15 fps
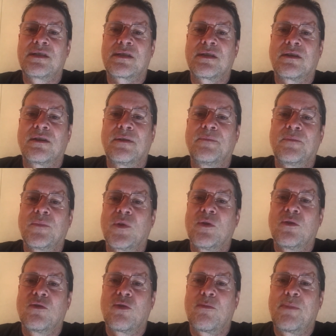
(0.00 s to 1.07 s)
Uh,
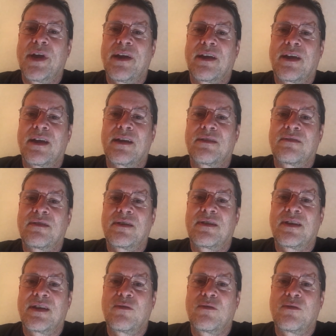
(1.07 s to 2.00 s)
we're back at it today.